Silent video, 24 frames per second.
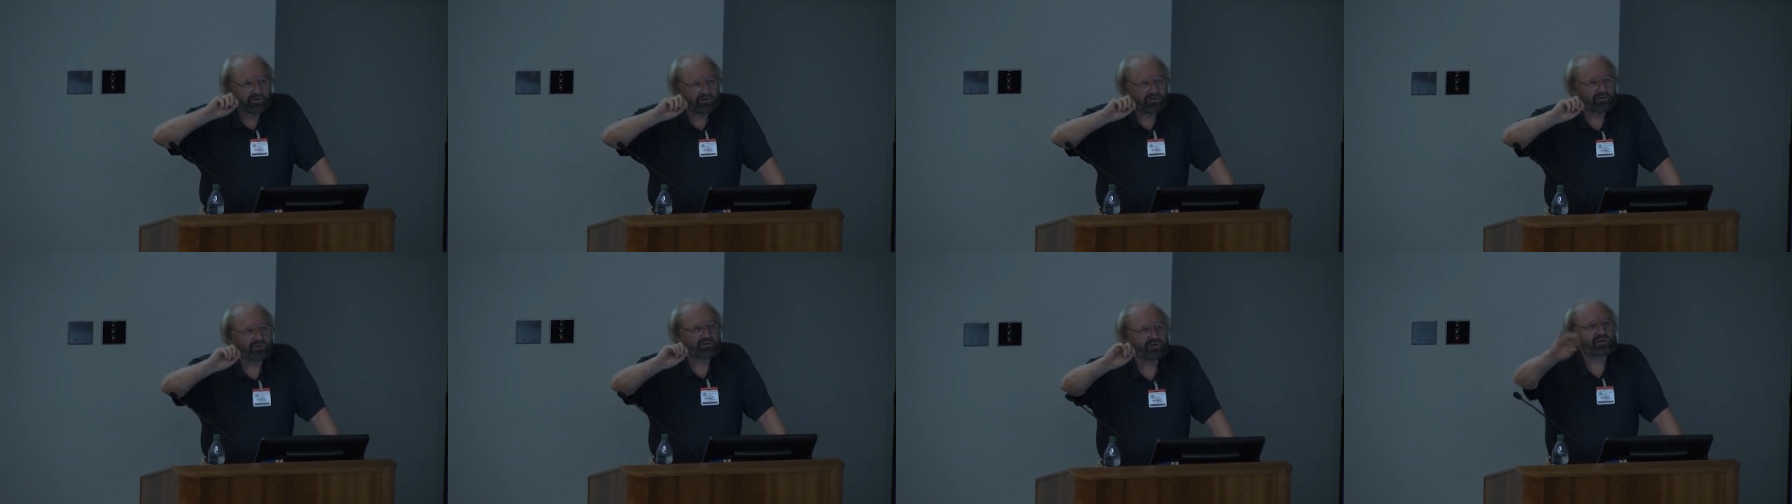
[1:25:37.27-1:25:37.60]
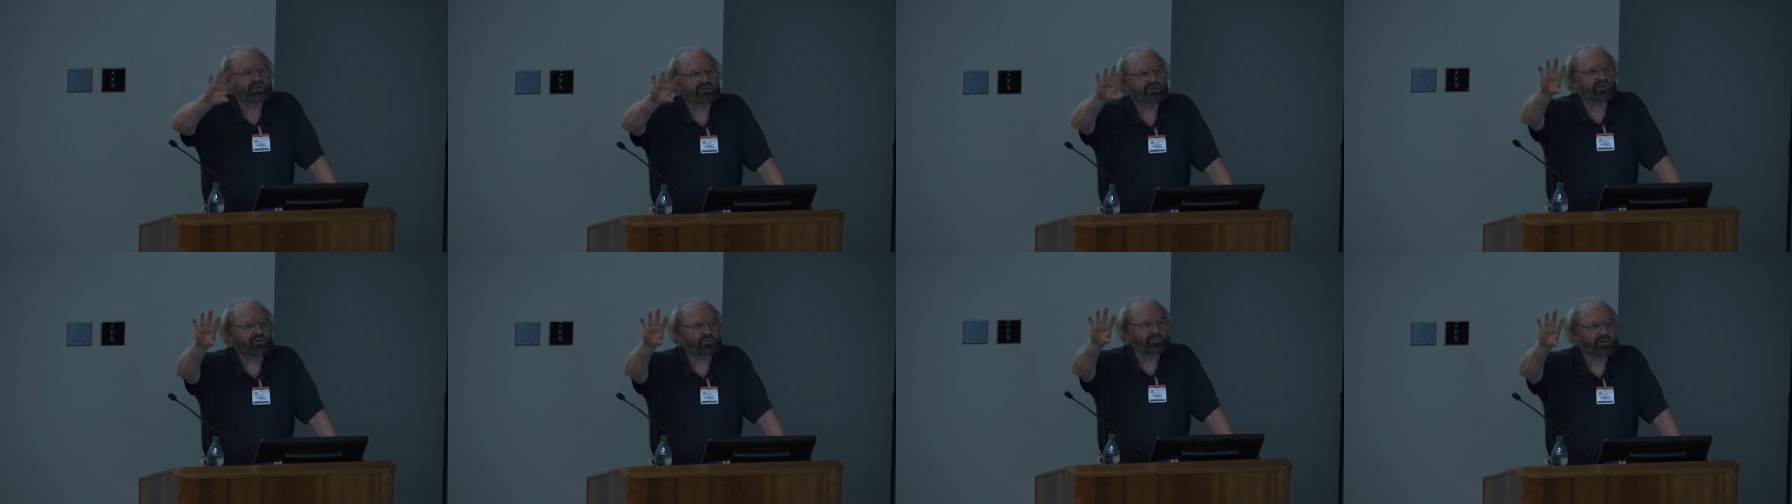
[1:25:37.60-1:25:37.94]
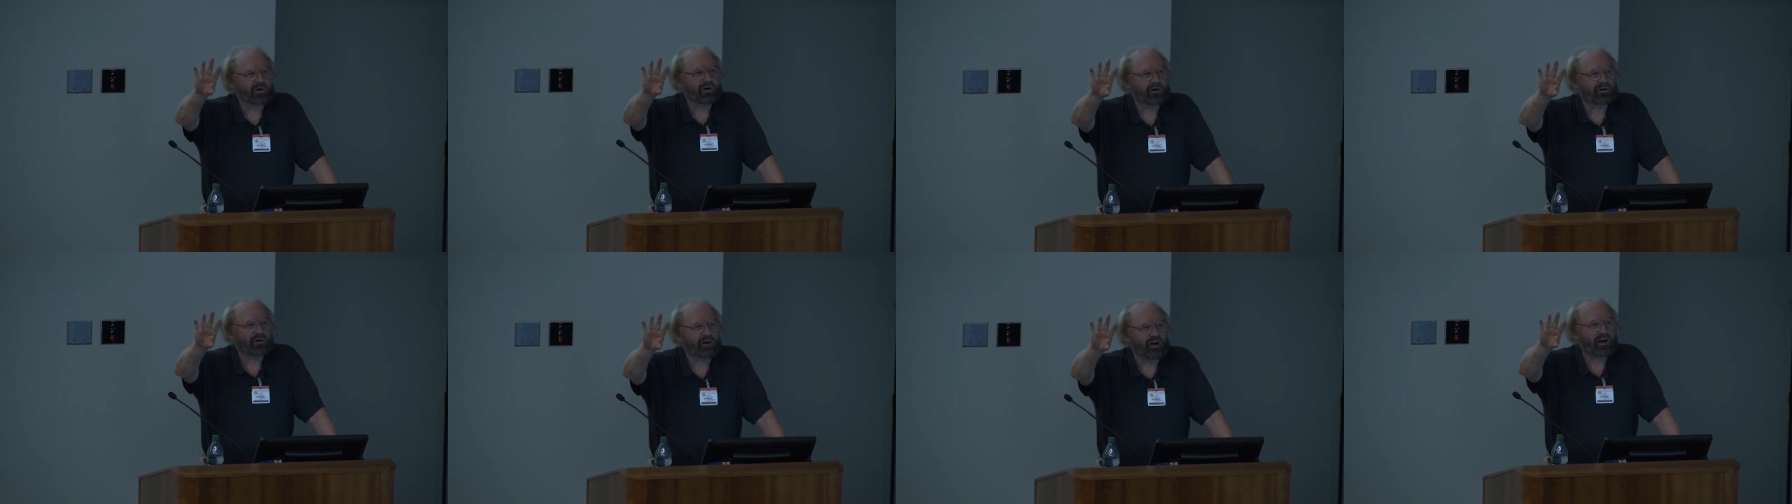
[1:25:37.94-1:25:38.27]
the traditional
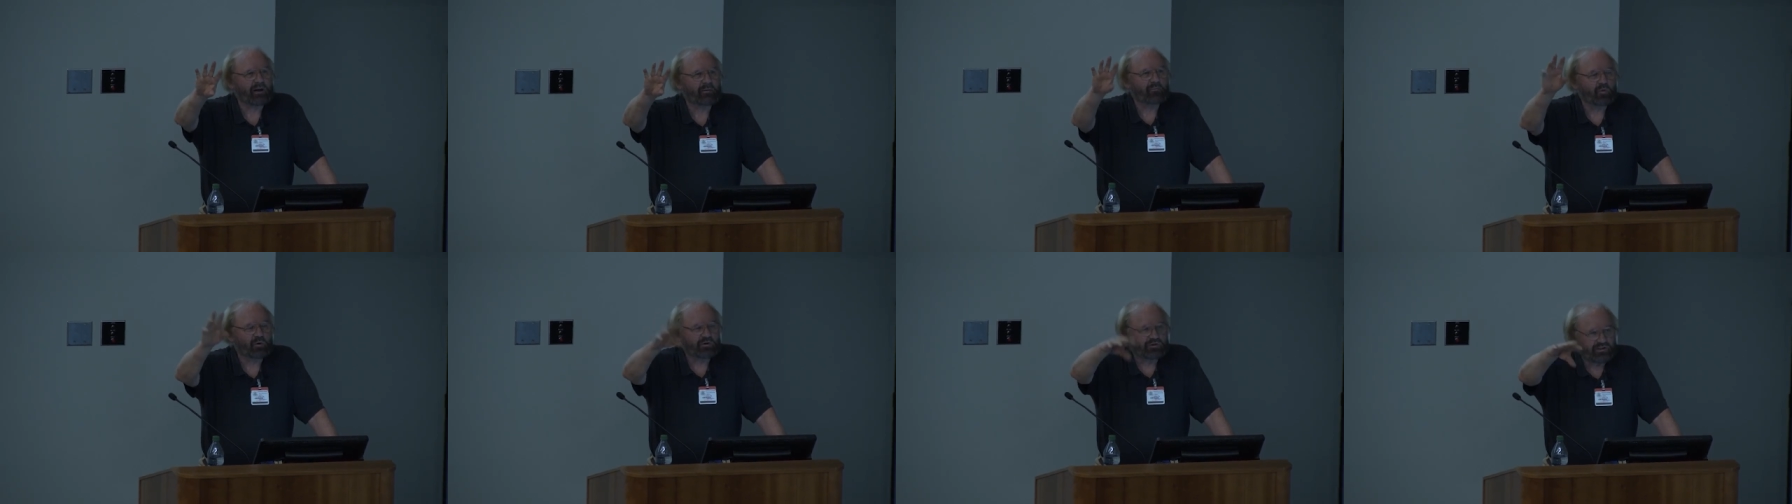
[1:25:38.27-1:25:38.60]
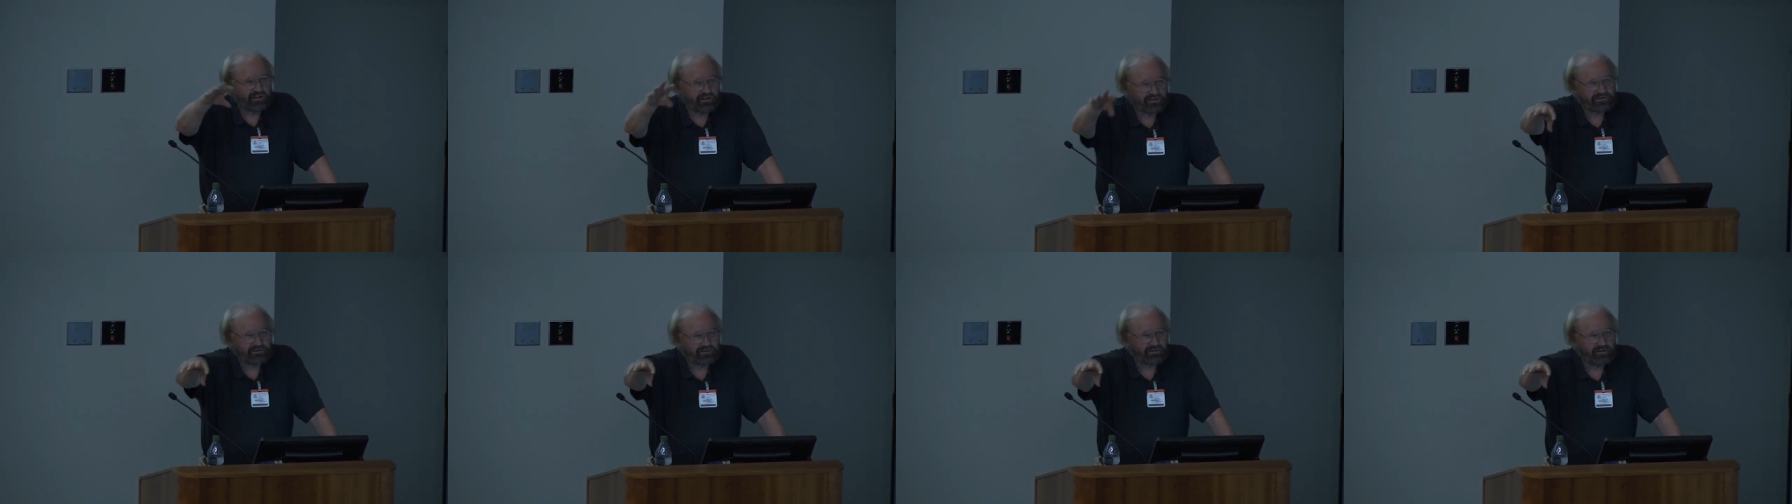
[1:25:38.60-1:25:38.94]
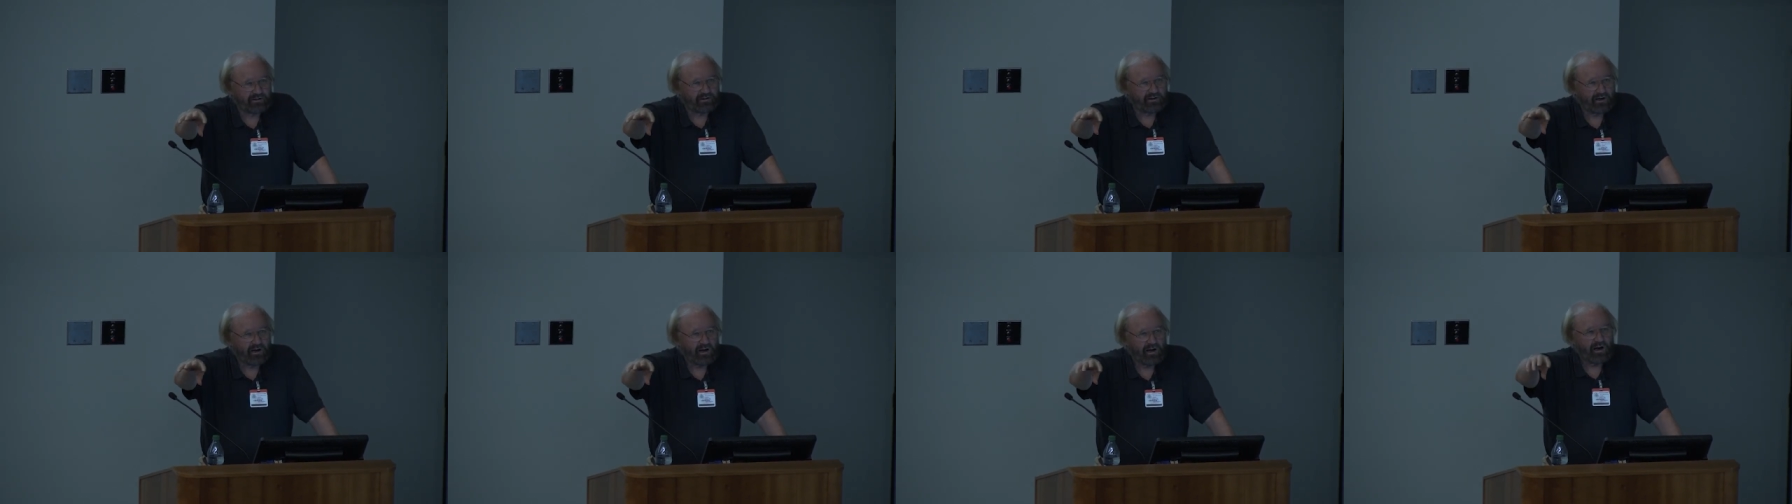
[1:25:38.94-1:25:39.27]
program were
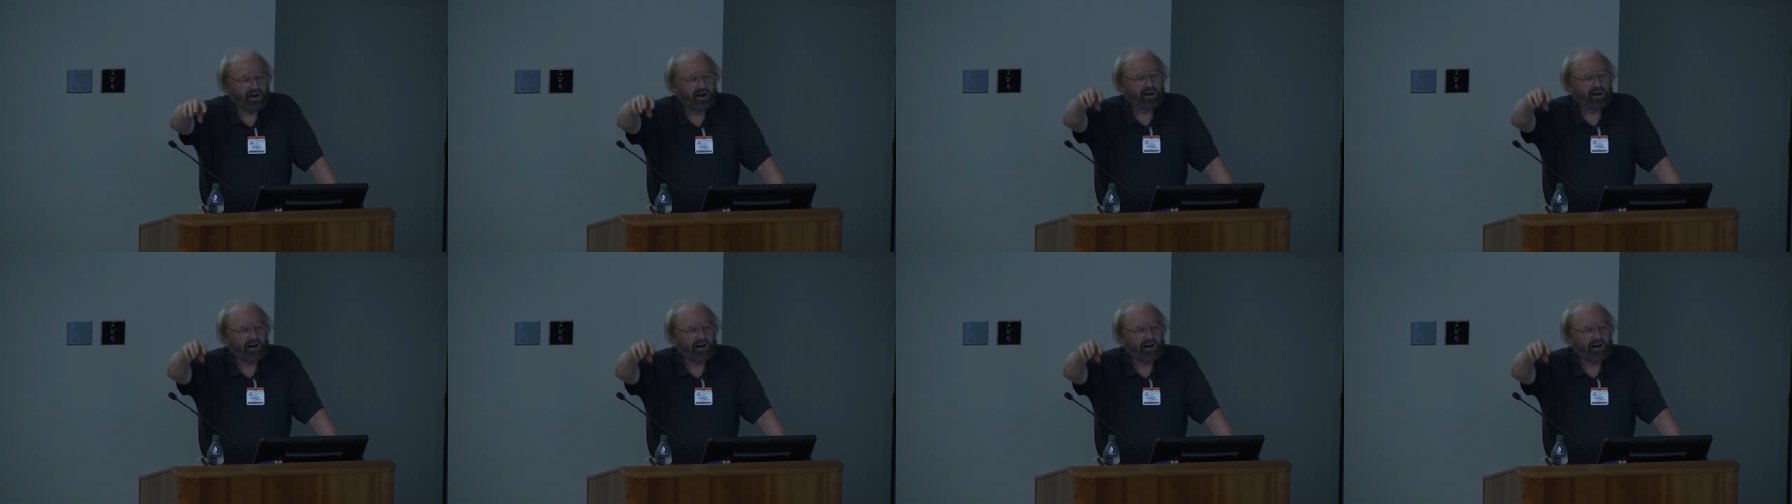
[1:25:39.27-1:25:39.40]
tested,